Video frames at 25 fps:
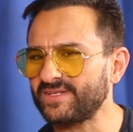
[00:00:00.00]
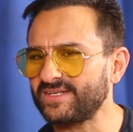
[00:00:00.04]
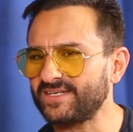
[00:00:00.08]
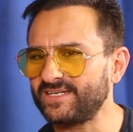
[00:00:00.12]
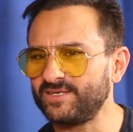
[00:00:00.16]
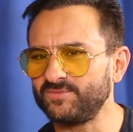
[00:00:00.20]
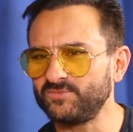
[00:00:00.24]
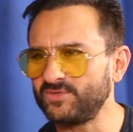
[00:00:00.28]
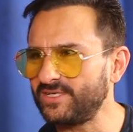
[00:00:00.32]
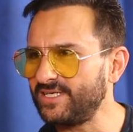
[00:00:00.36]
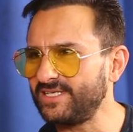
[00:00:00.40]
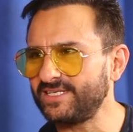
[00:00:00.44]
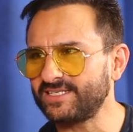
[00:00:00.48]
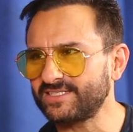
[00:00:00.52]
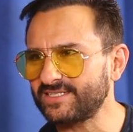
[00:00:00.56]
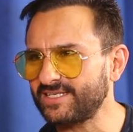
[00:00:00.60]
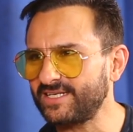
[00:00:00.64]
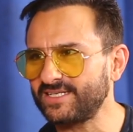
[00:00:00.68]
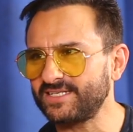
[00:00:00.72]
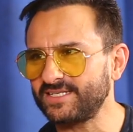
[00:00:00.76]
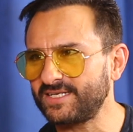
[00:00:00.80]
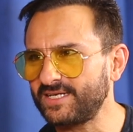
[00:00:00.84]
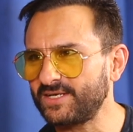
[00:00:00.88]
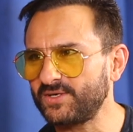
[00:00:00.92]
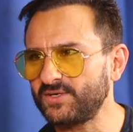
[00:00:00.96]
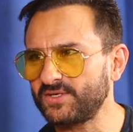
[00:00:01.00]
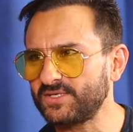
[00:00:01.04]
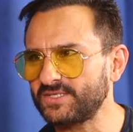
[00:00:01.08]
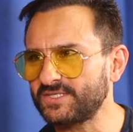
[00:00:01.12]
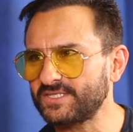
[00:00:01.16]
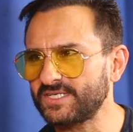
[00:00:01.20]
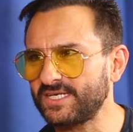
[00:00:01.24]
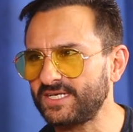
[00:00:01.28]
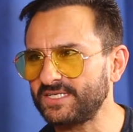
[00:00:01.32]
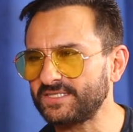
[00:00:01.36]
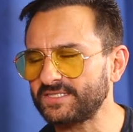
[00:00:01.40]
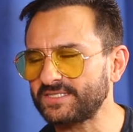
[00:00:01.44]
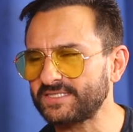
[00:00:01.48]
And I'm really excited I got a
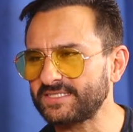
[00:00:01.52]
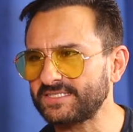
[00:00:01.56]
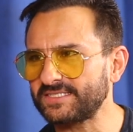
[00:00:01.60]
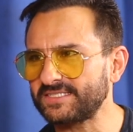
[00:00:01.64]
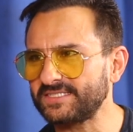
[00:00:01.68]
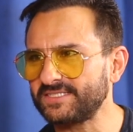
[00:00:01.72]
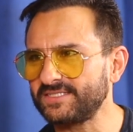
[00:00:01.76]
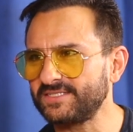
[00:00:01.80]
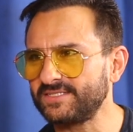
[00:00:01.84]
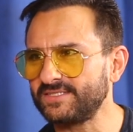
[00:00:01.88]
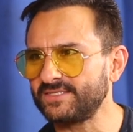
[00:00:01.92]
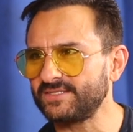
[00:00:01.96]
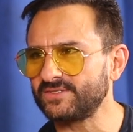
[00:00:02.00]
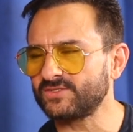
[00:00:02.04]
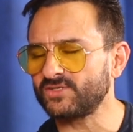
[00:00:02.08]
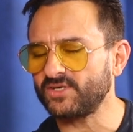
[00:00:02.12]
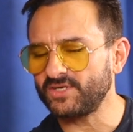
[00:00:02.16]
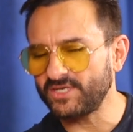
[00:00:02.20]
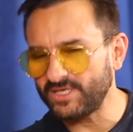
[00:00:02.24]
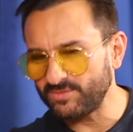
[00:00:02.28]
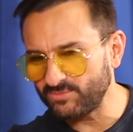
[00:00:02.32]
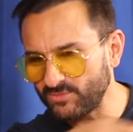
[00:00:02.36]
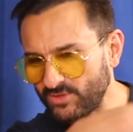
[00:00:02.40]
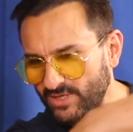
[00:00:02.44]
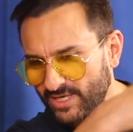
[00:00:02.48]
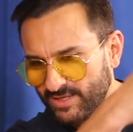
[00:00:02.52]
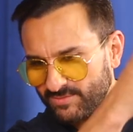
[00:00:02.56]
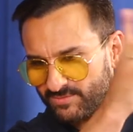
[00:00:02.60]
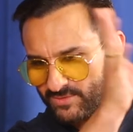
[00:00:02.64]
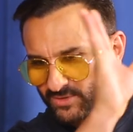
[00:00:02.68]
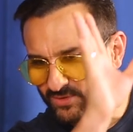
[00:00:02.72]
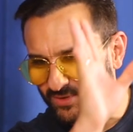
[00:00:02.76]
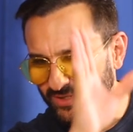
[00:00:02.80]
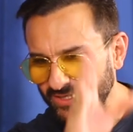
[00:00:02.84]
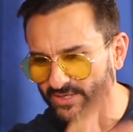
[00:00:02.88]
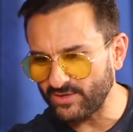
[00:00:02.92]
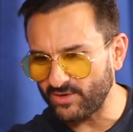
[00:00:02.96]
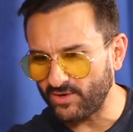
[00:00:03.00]
chance. Sorry, I'm
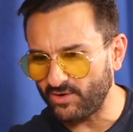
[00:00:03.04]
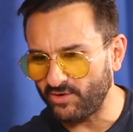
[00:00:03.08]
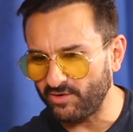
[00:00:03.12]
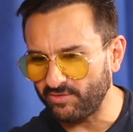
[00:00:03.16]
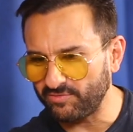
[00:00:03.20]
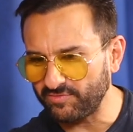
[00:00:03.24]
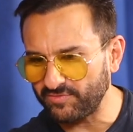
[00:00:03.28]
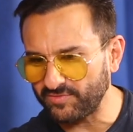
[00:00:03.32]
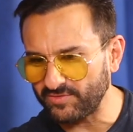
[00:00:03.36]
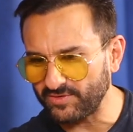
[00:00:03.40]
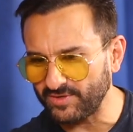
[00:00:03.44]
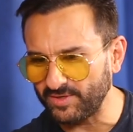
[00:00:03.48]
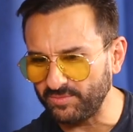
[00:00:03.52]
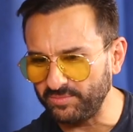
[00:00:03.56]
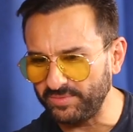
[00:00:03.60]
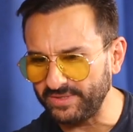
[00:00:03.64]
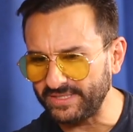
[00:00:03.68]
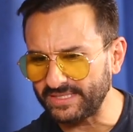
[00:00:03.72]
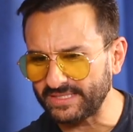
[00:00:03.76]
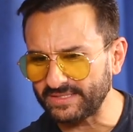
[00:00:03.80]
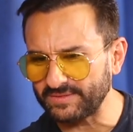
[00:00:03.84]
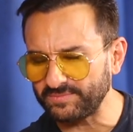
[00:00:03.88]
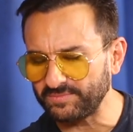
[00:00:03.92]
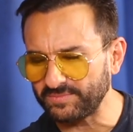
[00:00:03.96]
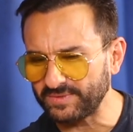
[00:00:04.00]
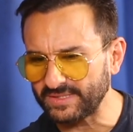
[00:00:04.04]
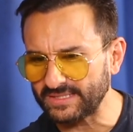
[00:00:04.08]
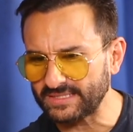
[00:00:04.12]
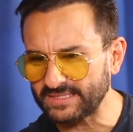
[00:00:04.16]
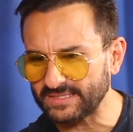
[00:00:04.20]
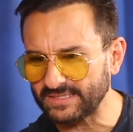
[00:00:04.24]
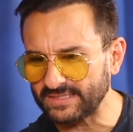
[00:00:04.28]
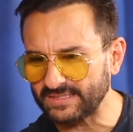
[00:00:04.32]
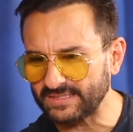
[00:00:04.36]
going off a bit, but